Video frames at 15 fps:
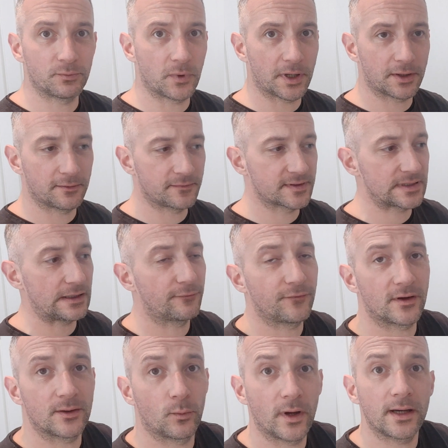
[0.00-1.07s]
one of
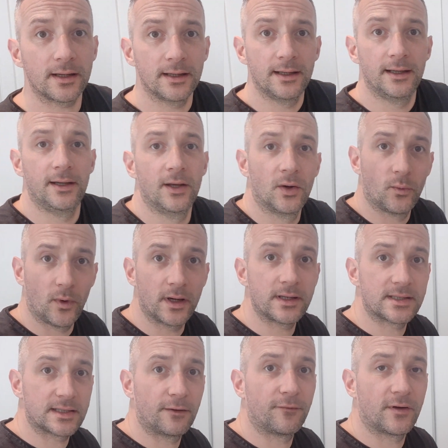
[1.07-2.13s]

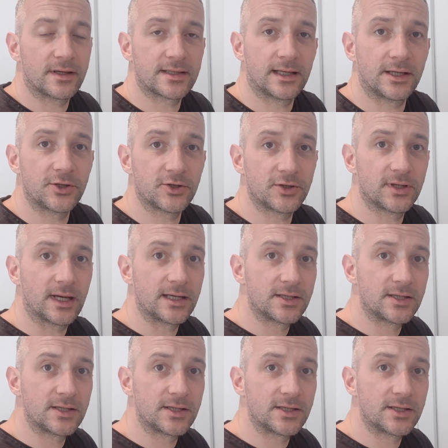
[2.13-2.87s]
self-isolation